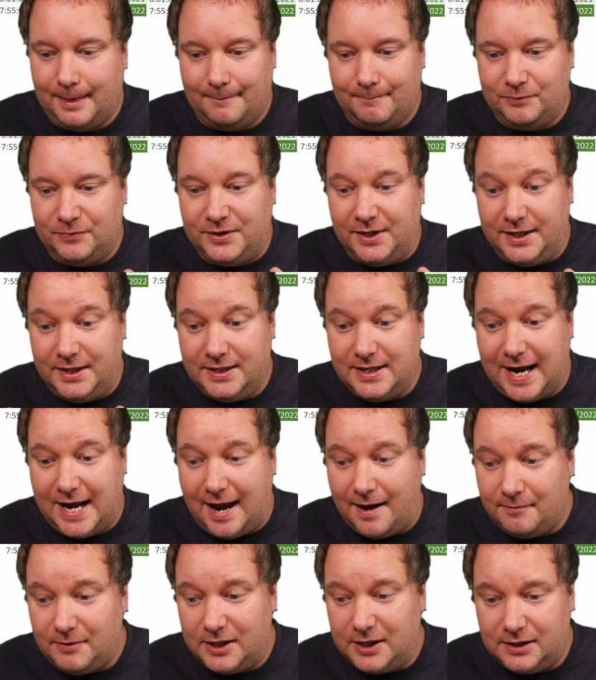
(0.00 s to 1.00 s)

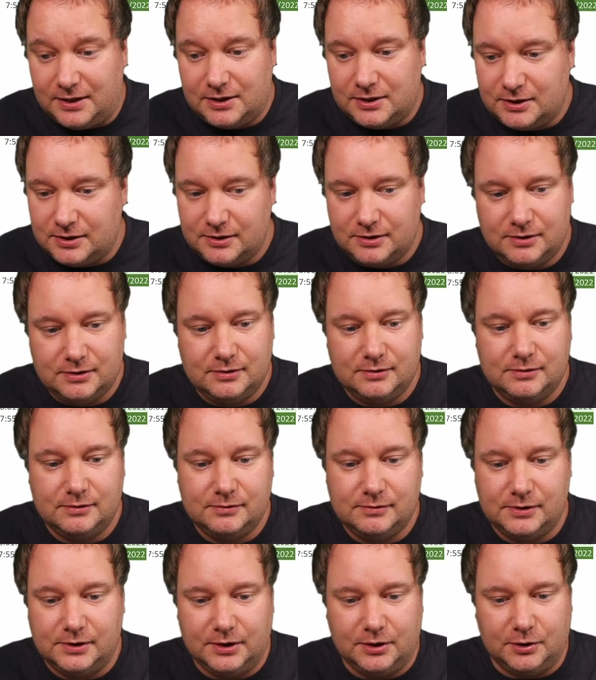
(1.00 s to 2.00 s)
dynamic,
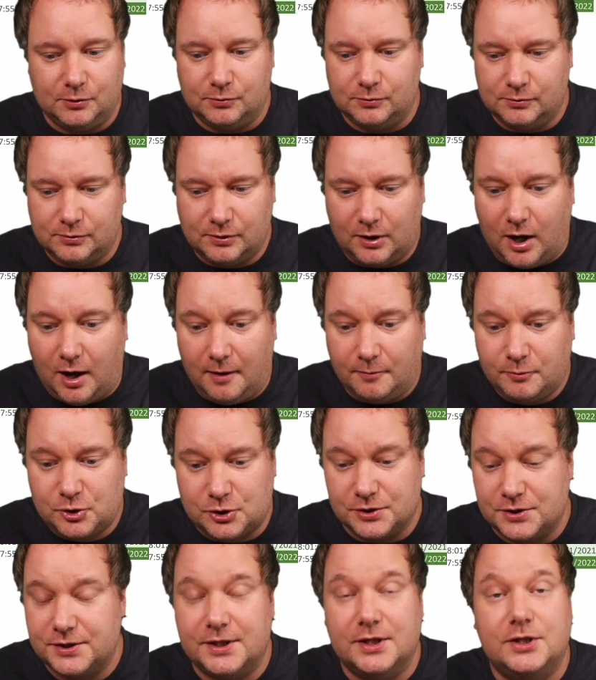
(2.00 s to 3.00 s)
you know,
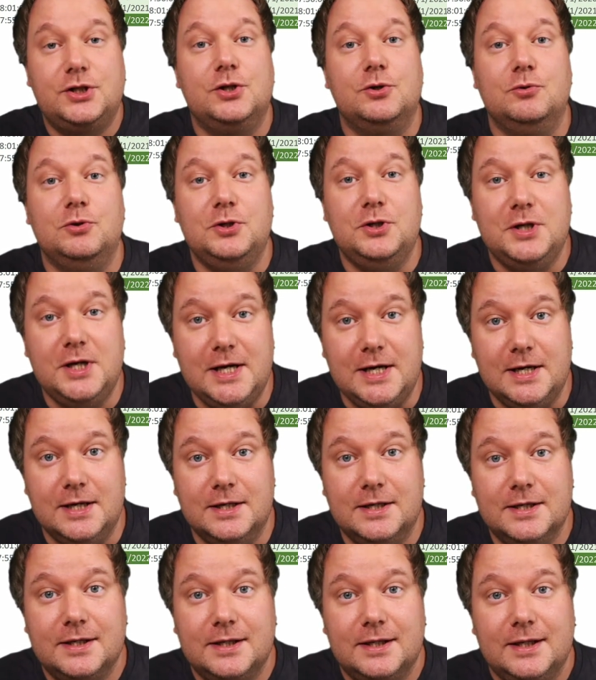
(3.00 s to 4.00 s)
options that you
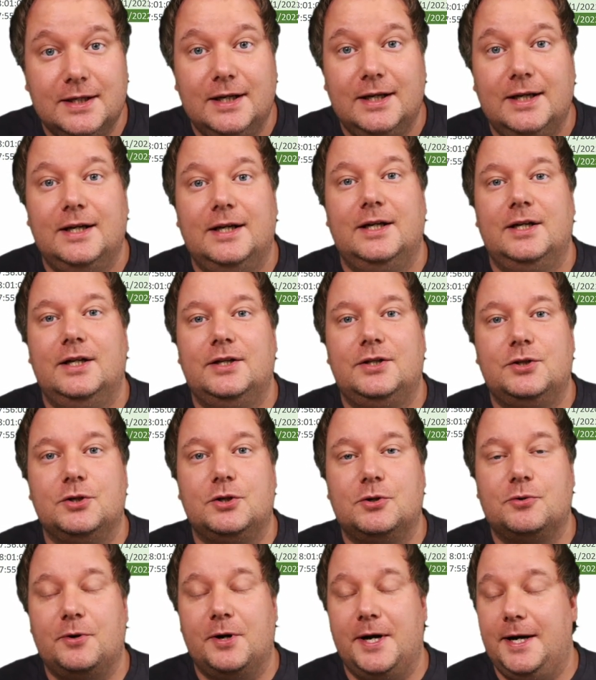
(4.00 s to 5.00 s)
need to
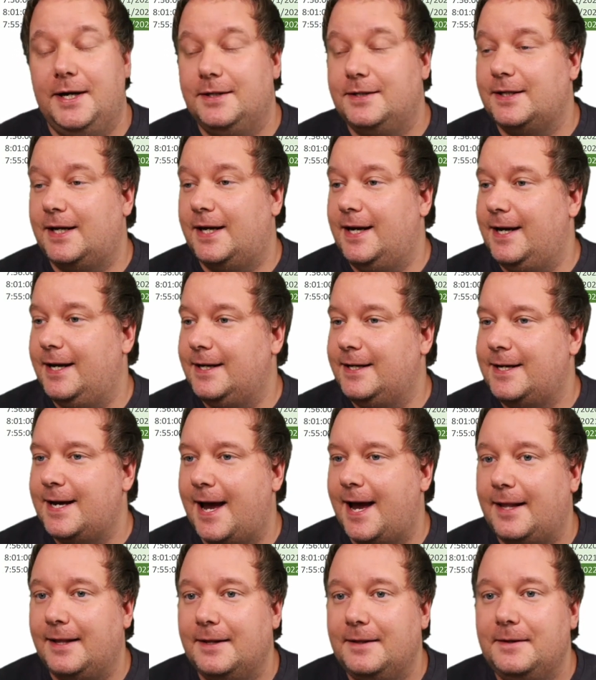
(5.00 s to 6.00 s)
create a
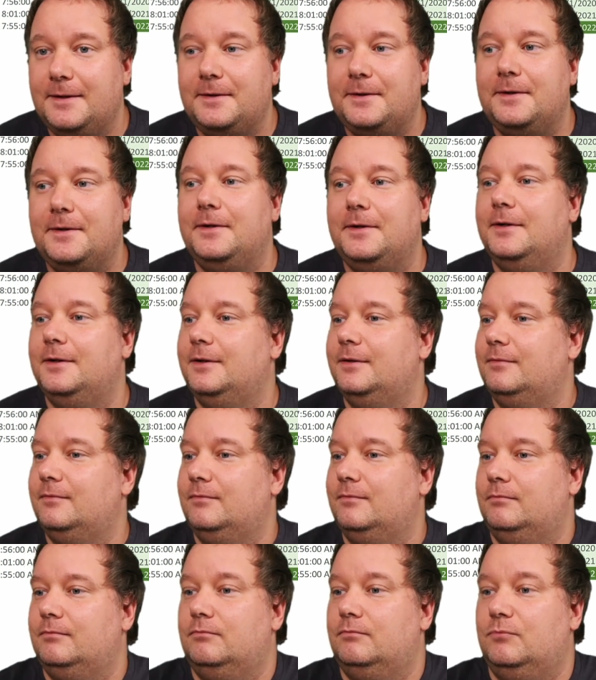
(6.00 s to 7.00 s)
calendar
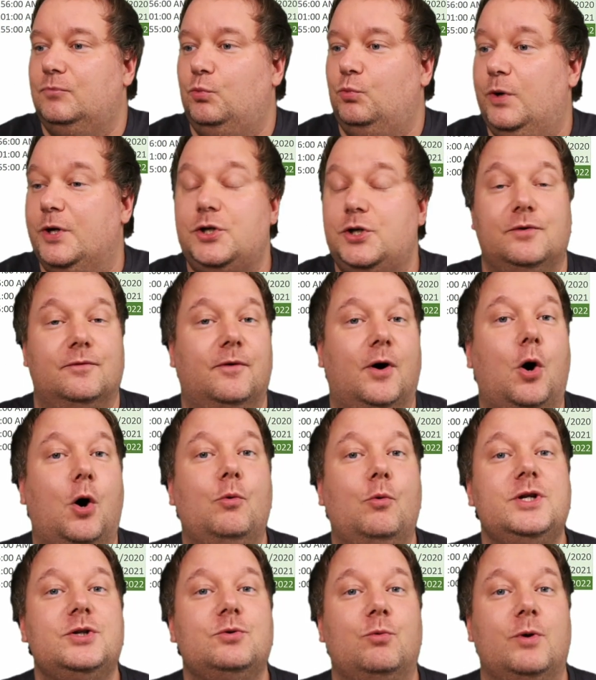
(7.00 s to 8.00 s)
which you've
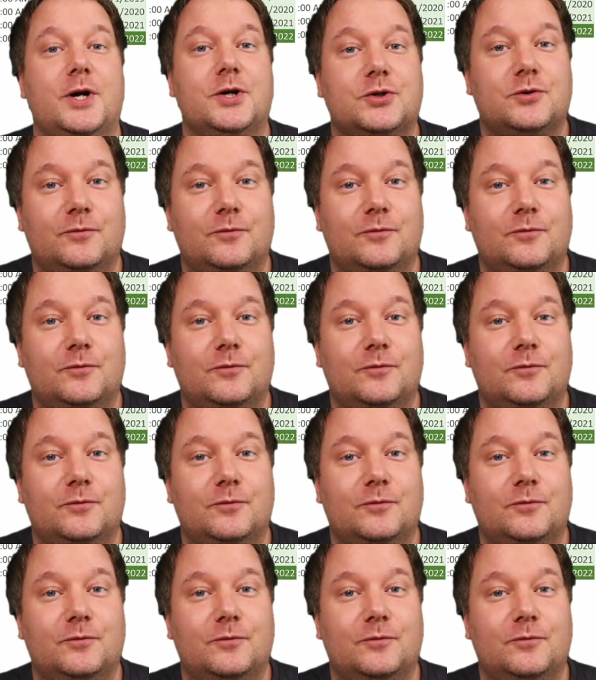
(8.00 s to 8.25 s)
always wished